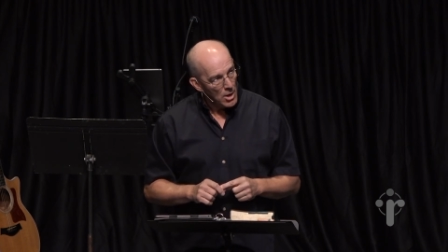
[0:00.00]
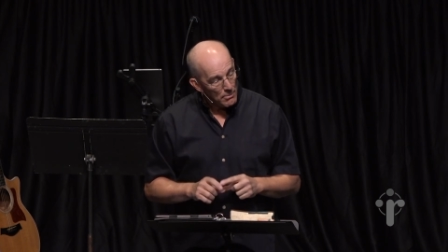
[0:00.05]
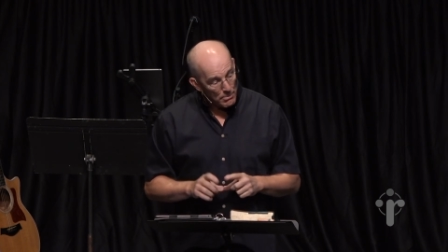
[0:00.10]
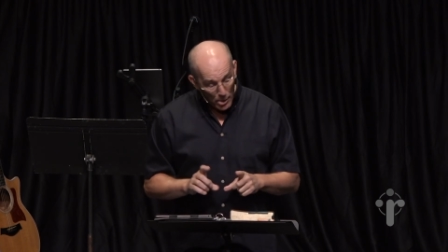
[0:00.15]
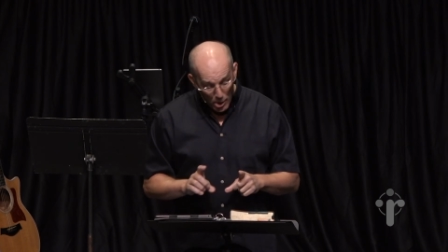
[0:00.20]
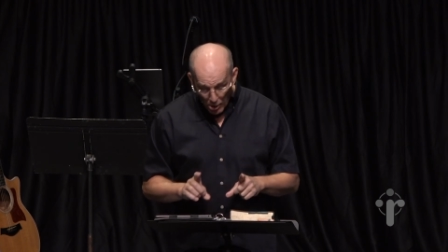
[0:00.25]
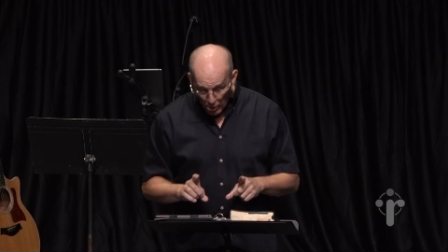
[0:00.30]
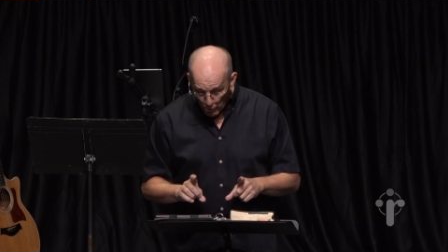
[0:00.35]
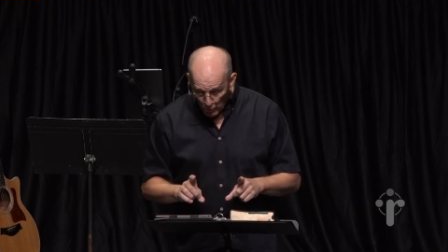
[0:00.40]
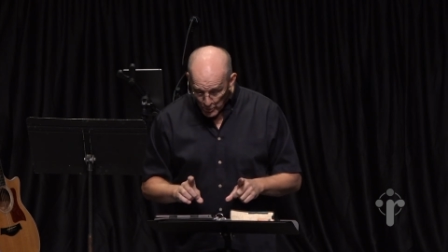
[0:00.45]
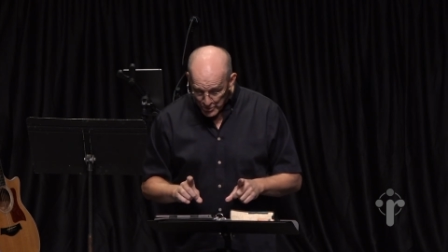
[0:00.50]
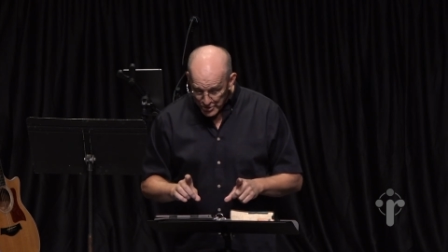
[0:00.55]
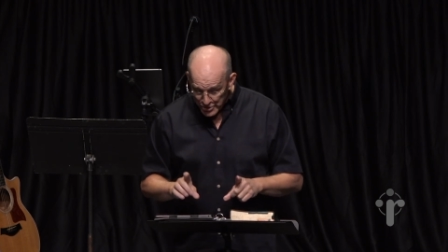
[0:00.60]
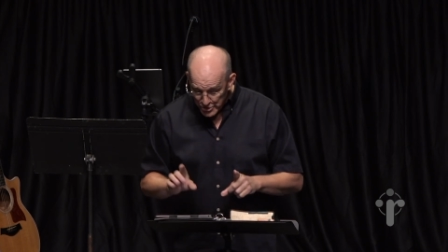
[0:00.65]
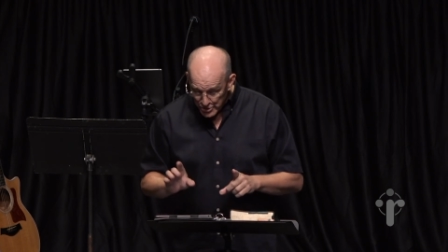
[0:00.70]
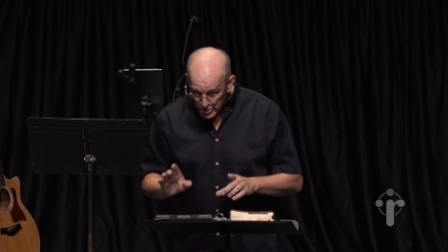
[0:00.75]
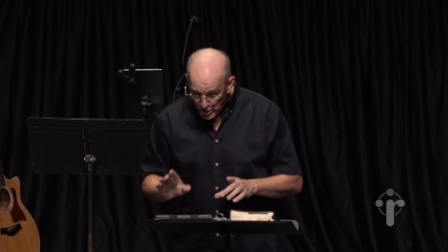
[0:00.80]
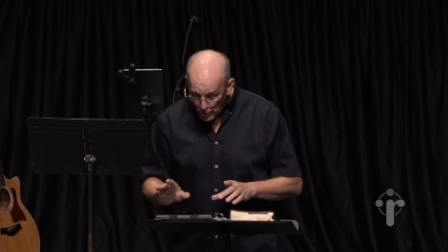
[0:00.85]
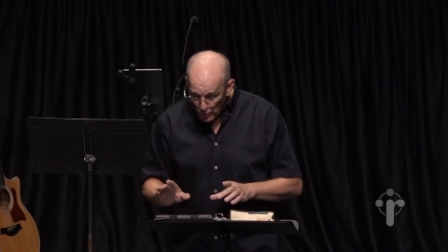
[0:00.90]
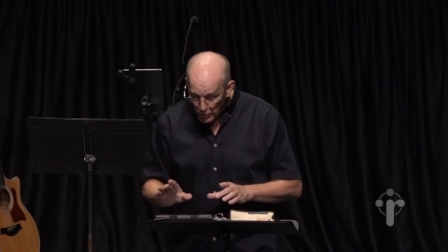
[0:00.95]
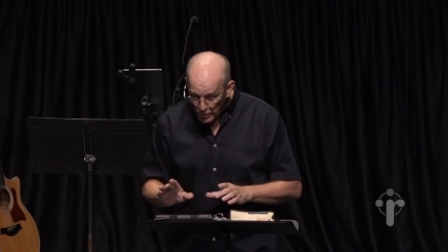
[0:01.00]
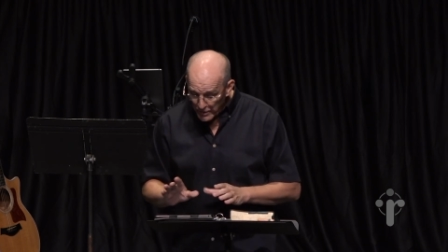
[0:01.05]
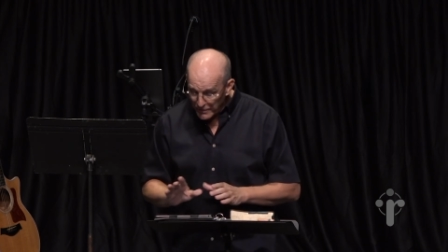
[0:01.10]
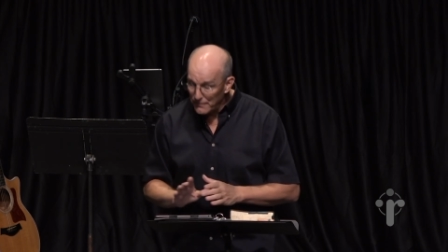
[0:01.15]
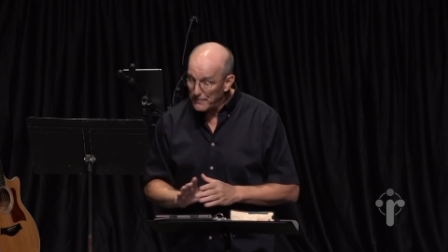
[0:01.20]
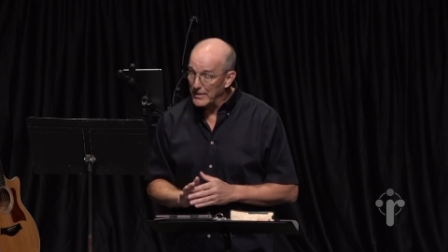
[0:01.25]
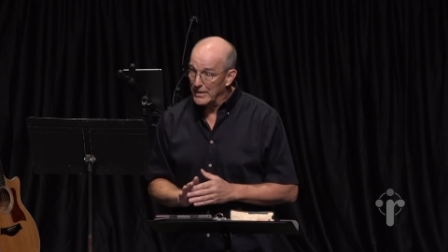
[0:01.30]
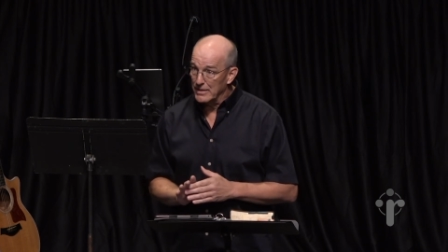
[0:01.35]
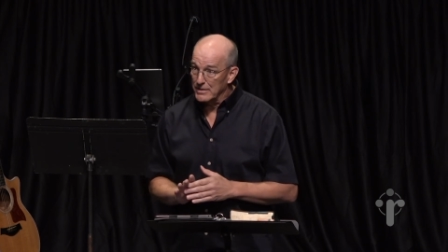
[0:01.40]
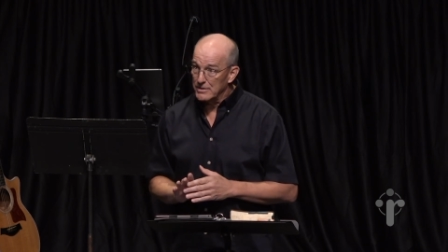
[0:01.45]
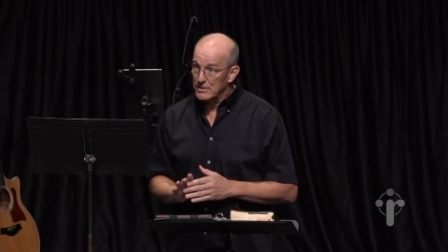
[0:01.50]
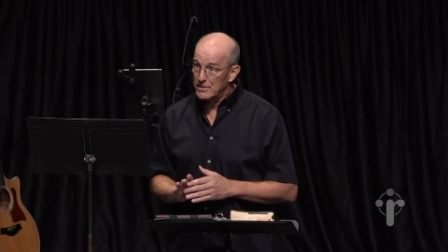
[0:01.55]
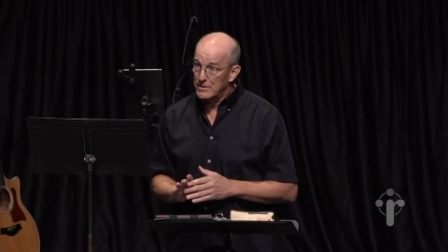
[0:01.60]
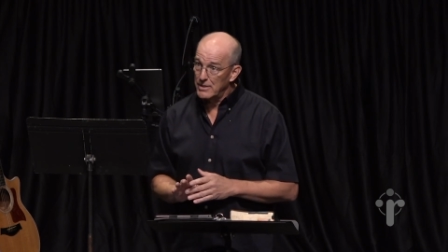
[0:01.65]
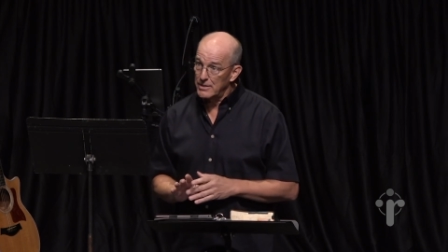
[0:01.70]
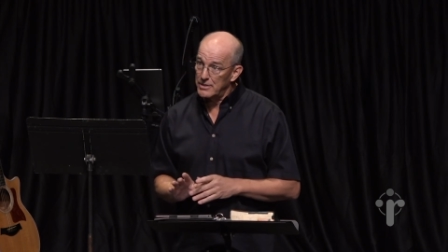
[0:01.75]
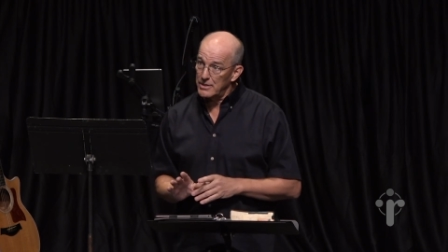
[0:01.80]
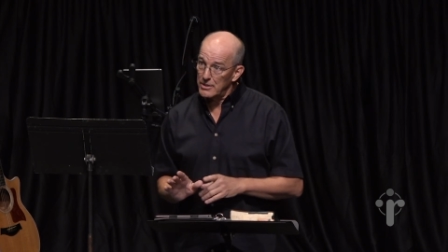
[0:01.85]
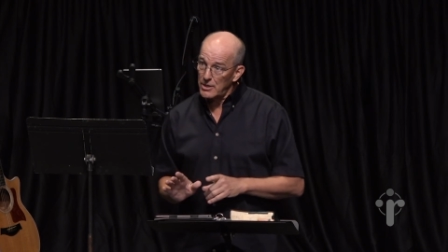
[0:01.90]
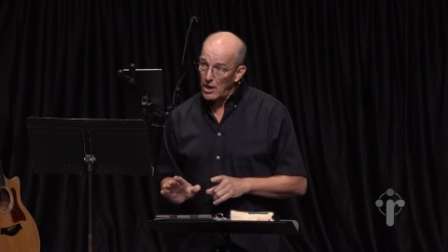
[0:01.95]
Paul was so convinced
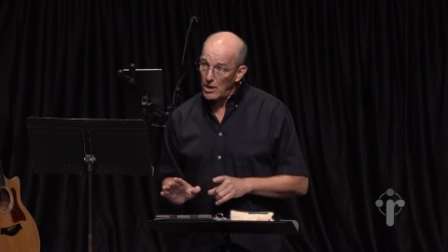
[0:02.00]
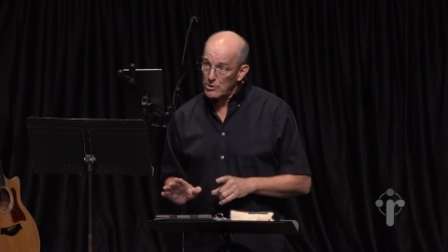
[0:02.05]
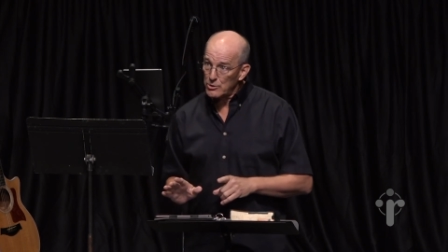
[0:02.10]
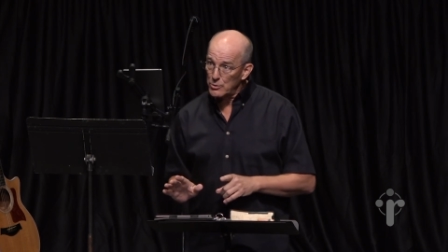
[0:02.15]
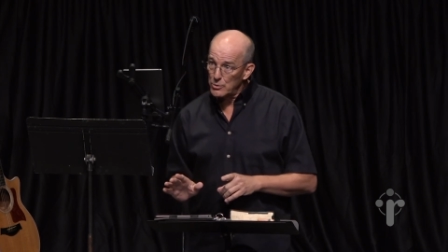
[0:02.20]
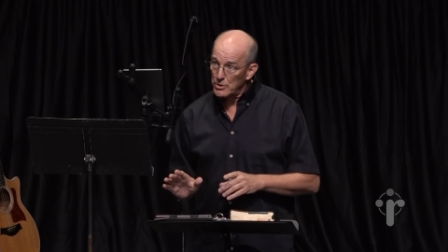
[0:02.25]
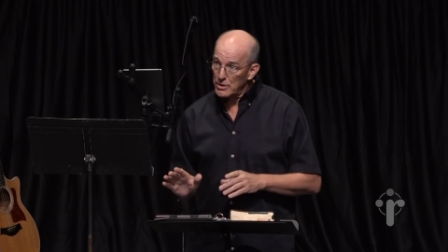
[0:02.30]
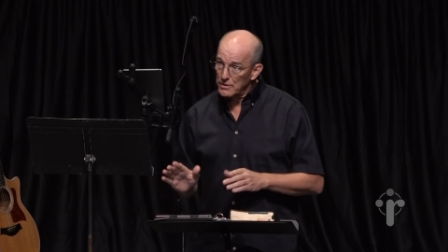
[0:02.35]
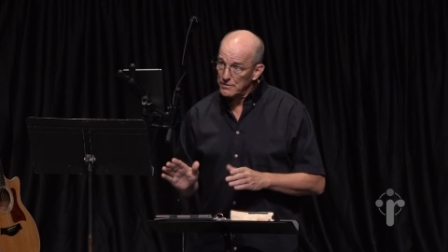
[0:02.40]
that the doctrine